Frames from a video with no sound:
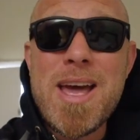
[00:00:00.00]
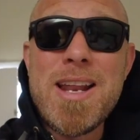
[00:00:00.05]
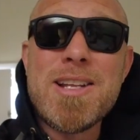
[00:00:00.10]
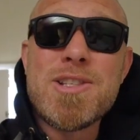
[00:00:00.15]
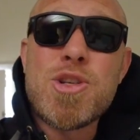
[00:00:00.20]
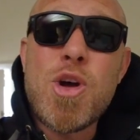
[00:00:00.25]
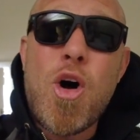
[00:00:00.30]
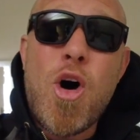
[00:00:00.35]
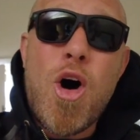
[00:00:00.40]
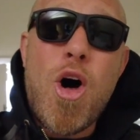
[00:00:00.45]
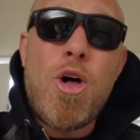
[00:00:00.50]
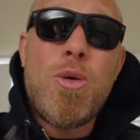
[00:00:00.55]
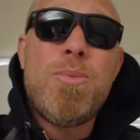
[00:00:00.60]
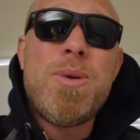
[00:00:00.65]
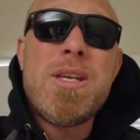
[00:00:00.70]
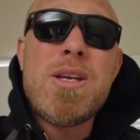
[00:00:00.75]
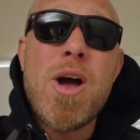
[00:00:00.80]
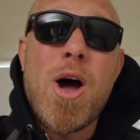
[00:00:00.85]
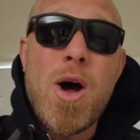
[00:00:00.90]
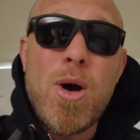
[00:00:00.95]
And it's all
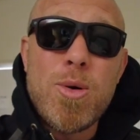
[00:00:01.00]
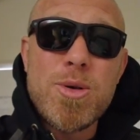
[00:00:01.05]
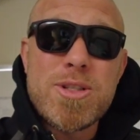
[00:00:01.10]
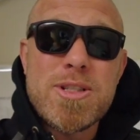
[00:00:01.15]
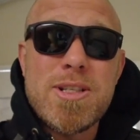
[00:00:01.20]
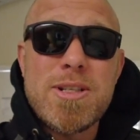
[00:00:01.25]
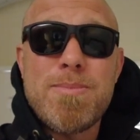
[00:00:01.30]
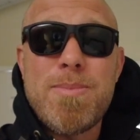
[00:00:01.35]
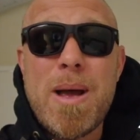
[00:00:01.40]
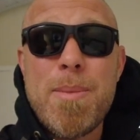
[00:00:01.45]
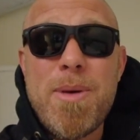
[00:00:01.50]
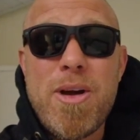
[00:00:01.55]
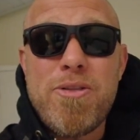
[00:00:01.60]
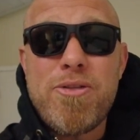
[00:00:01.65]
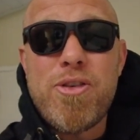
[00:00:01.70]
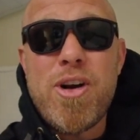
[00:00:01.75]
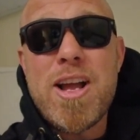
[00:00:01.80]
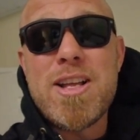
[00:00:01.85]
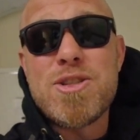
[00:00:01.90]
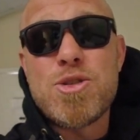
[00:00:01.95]
being hosted by my
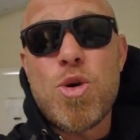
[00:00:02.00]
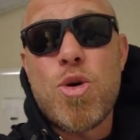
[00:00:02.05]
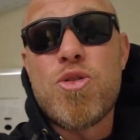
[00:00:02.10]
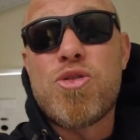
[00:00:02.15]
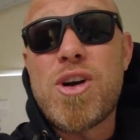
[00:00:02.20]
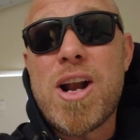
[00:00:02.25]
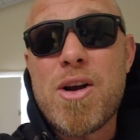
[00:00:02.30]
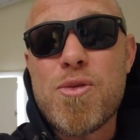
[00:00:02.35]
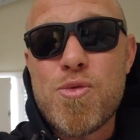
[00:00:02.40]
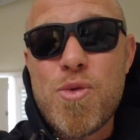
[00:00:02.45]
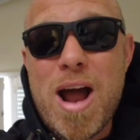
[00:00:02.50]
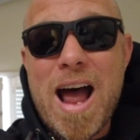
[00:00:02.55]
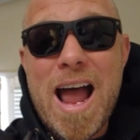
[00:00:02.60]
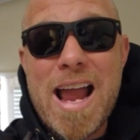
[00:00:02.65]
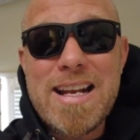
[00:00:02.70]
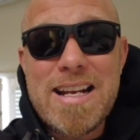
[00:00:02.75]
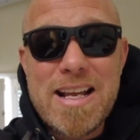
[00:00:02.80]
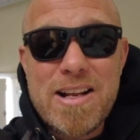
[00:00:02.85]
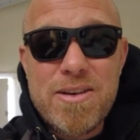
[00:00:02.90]
friends over at Ride